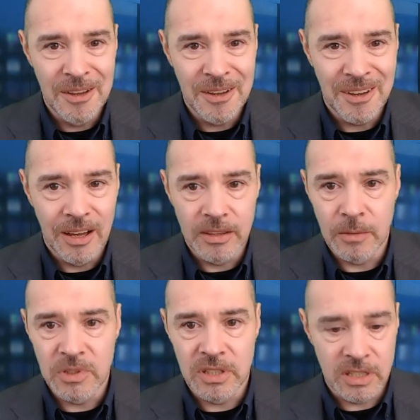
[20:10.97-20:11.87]
there
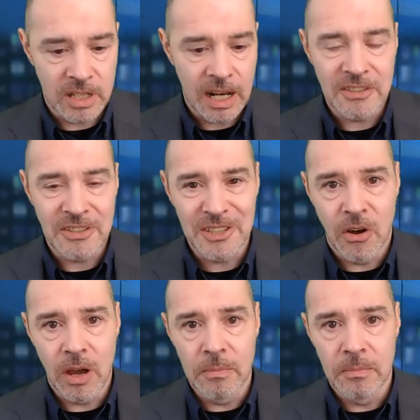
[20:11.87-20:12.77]
was this classic
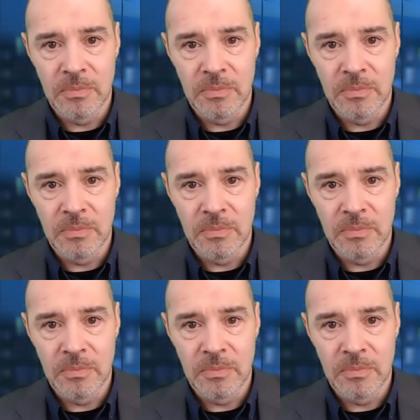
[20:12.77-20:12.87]
time